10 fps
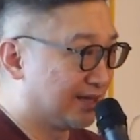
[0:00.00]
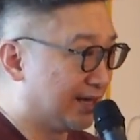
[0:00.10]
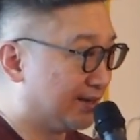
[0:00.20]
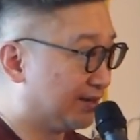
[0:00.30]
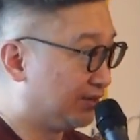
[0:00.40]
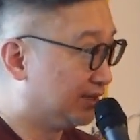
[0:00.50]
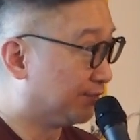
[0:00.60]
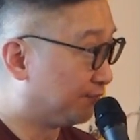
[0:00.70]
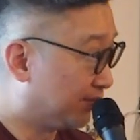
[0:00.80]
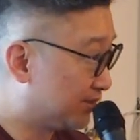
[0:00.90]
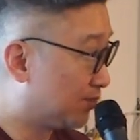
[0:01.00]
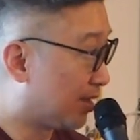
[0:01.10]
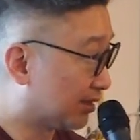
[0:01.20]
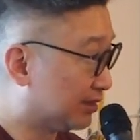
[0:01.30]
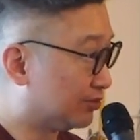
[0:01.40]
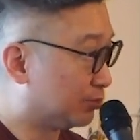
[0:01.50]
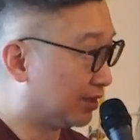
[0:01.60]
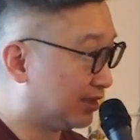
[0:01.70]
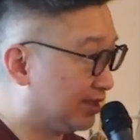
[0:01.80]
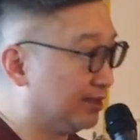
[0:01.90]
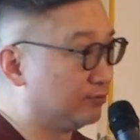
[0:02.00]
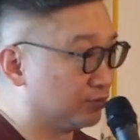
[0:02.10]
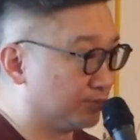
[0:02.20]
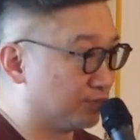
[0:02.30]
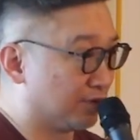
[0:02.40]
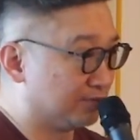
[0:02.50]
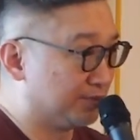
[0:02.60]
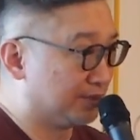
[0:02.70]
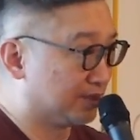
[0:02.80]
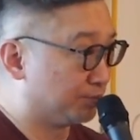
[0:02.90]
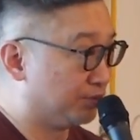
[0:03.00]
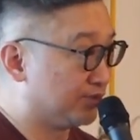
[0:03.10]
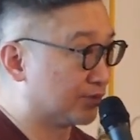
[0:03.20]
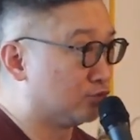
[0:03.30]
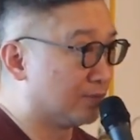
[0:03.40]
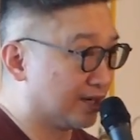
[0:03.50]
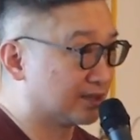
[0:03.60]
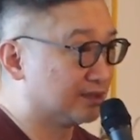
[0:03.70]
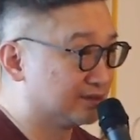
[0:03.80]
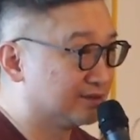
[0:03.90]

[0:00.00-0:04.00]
And I think the first market to be hit would probably be the preschool market.